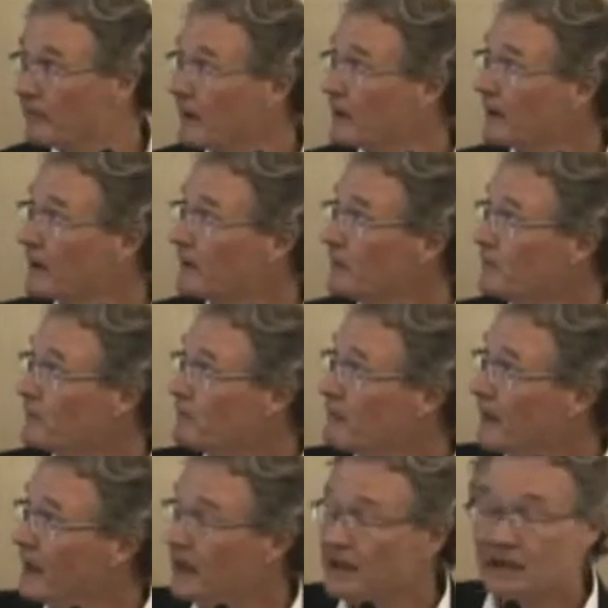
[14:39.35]
And then
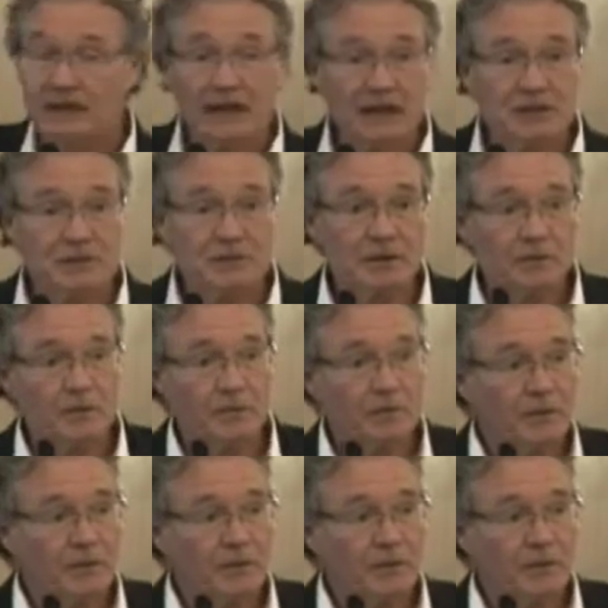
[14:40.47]
engagement.